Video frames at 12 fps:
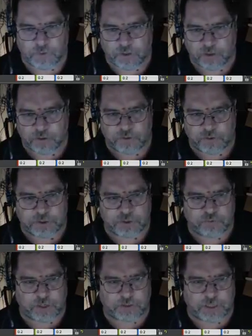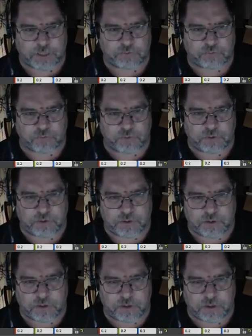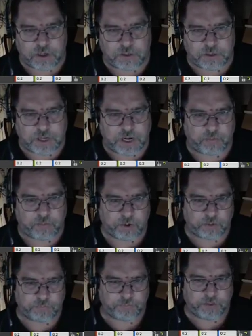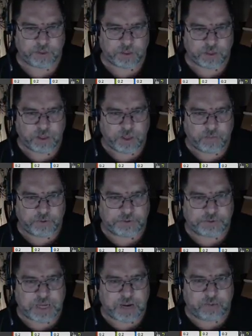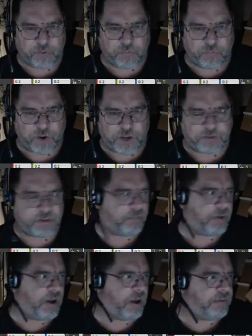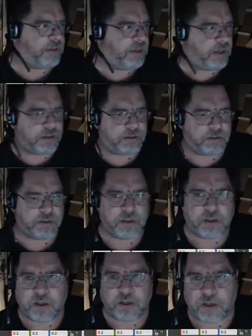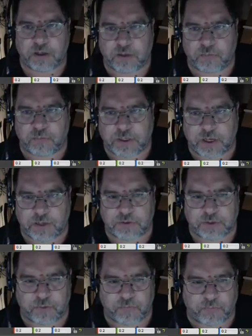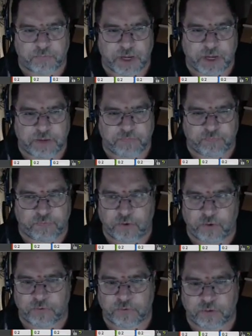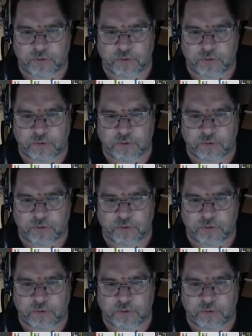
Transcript: so this creates an actual gun camera it puts the camera right there behind the gun and we can actually move it back even farther